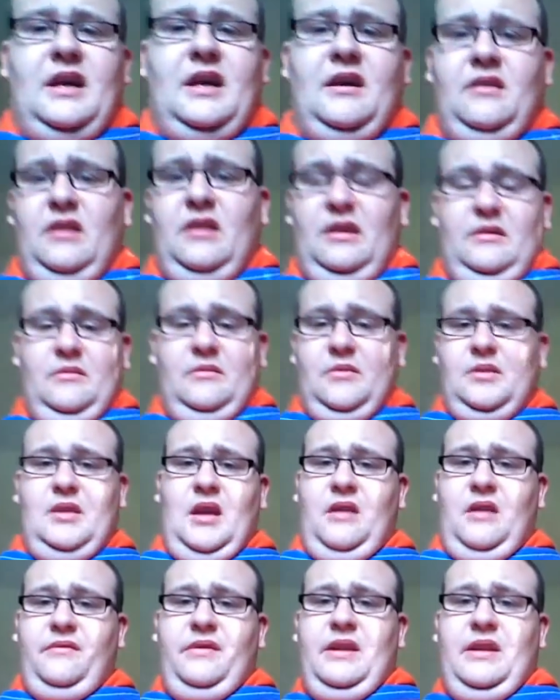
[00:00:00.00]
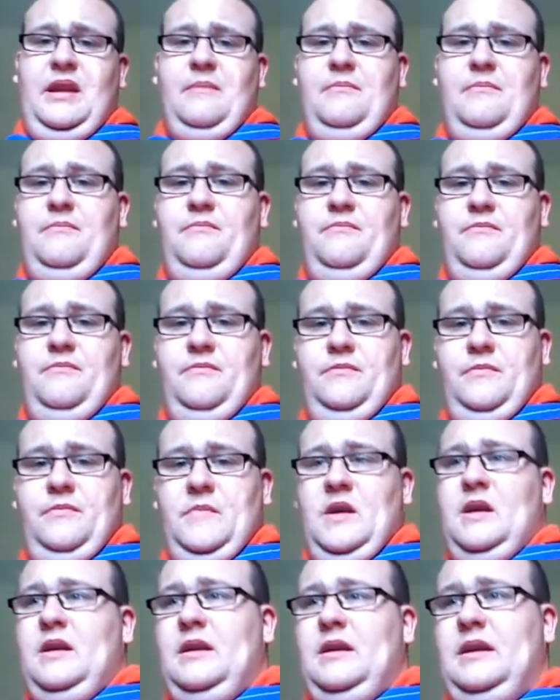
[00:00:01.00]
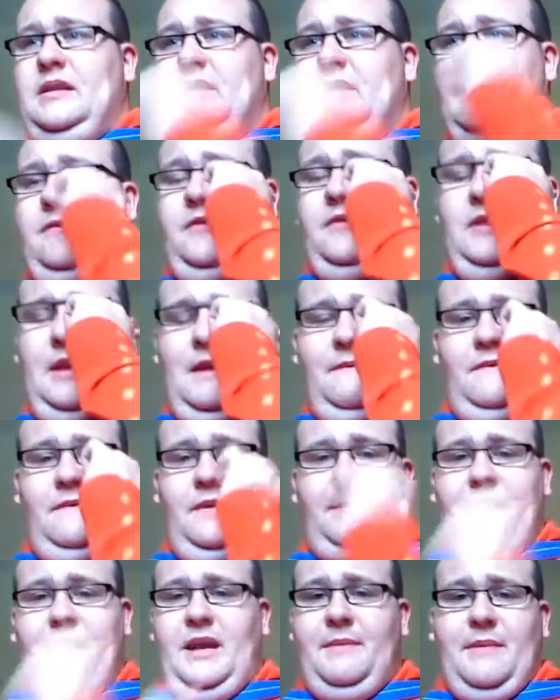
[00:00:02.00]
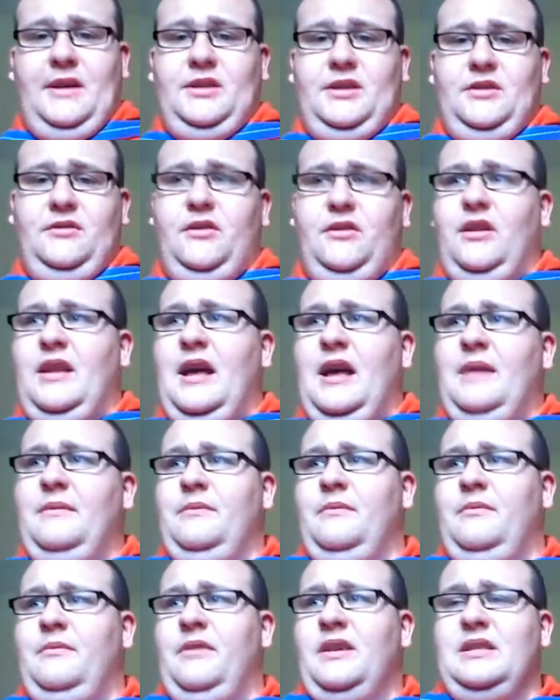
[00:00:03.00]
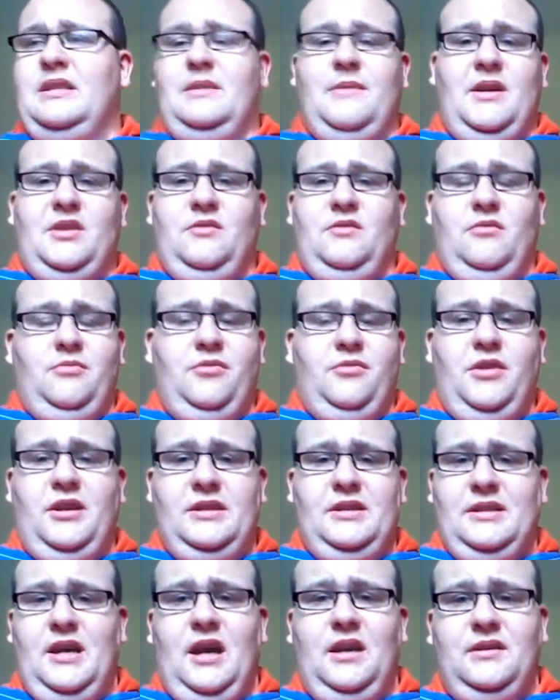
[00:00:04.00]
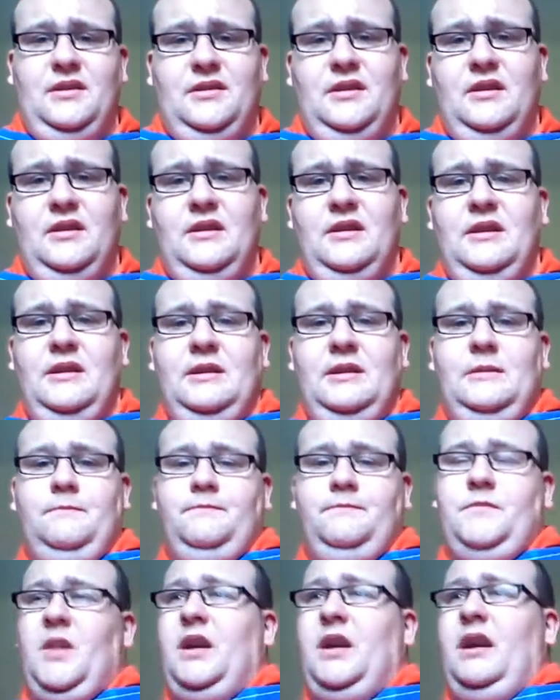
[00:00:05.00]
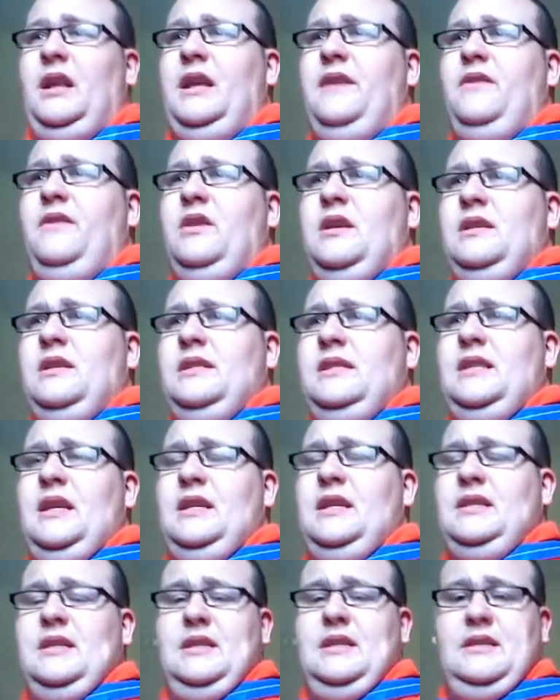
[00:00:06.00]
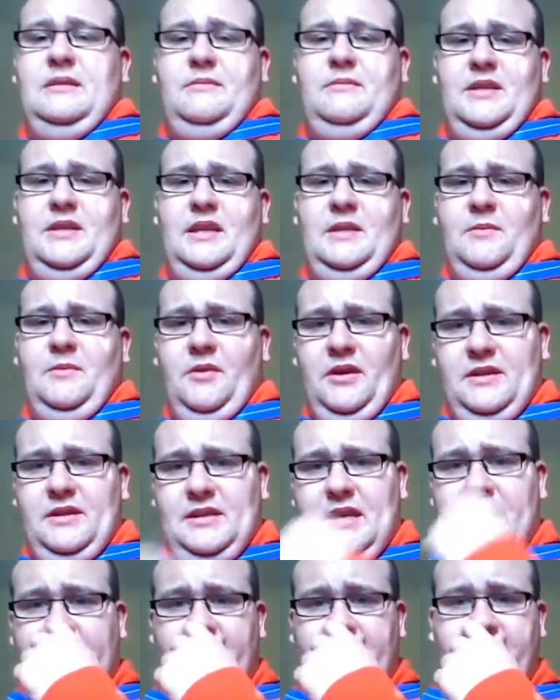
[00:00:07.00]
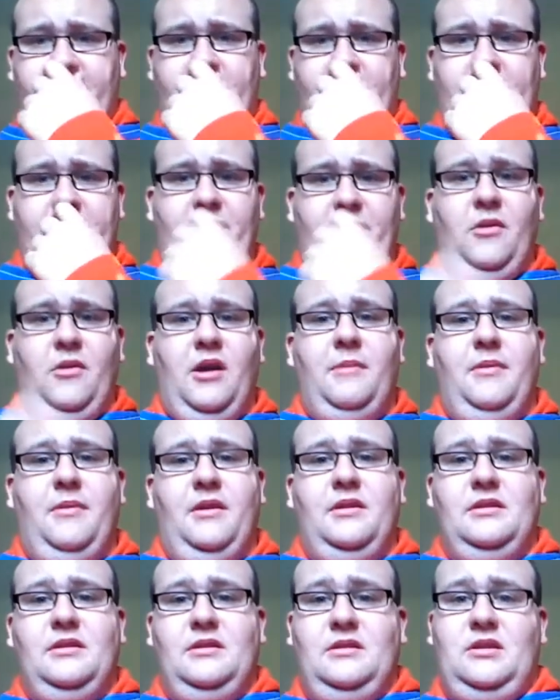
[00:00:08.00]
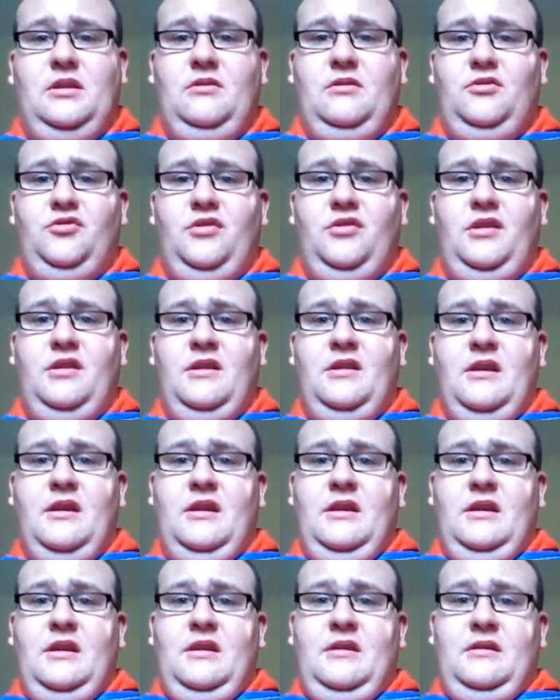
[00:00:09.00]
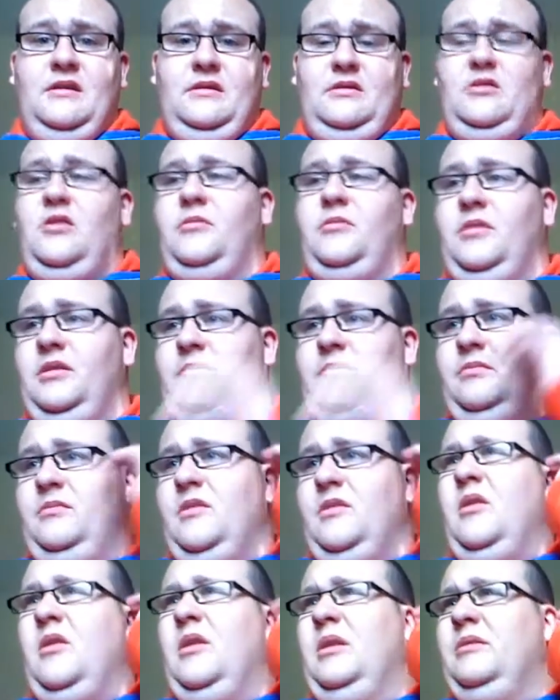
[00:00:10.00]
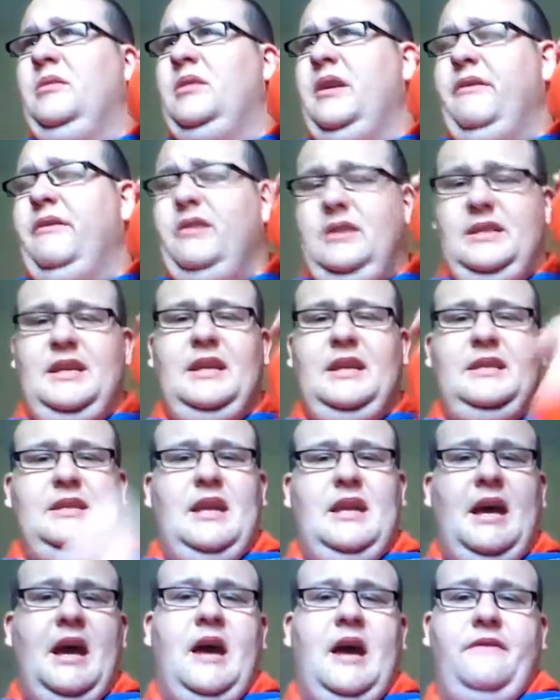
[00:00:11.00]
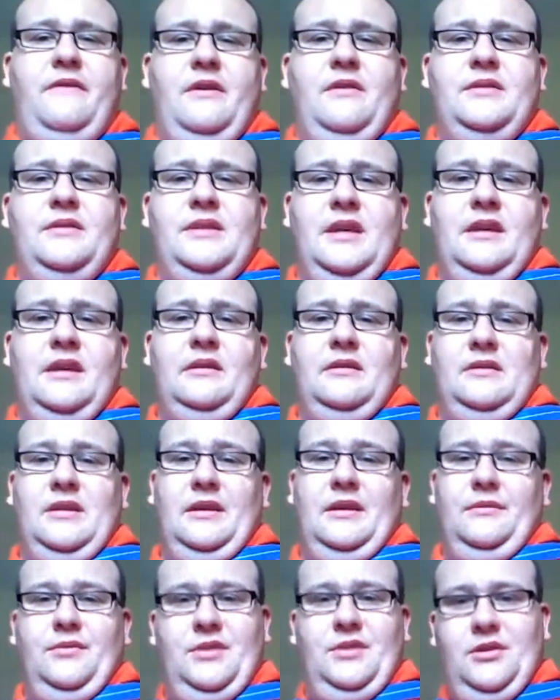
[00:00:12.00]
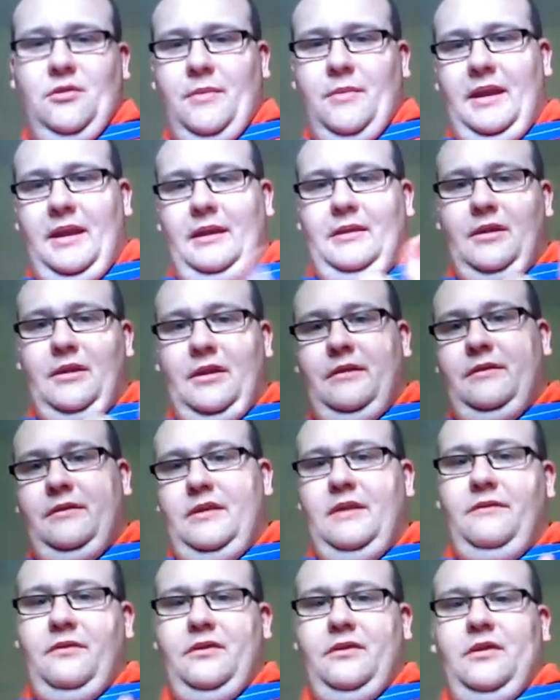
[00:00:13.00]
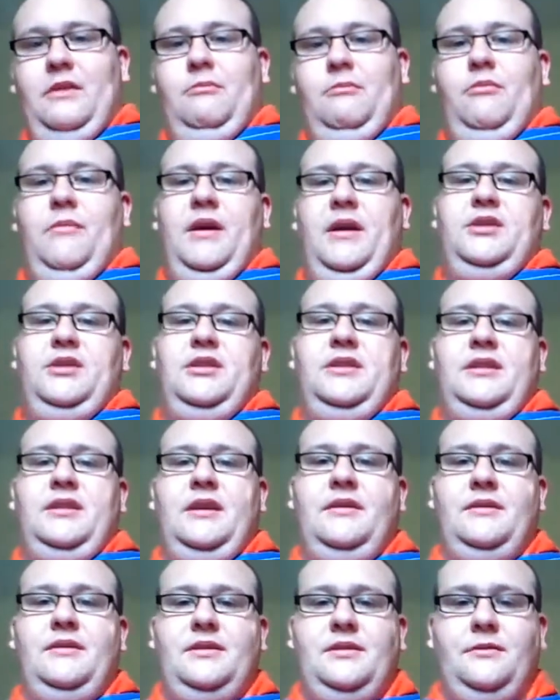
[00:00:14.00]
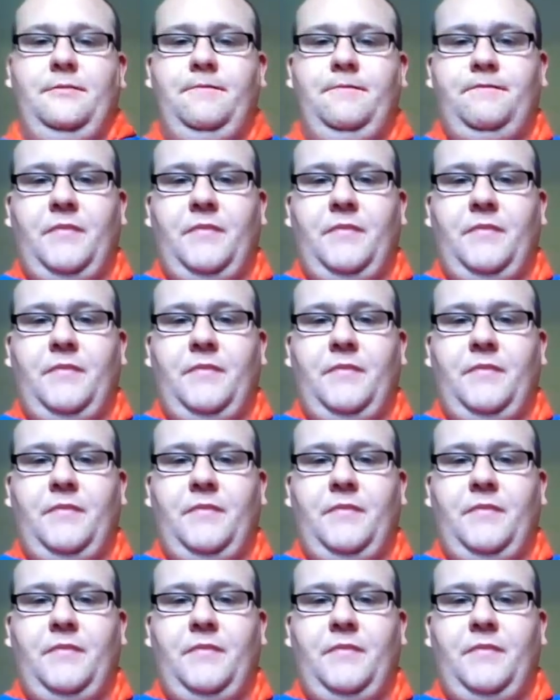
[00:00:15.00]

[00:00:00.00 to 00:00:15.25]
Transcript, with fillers: card. Like there's not really a, except for the MVP match. Other than that, the rest of the match were pretty solid. Like I'll give it a six and six point seven five in my opinion. Two three, a couple of no, I'll give it a six and a half out of ten because like there so many kind of different type of matches there. So.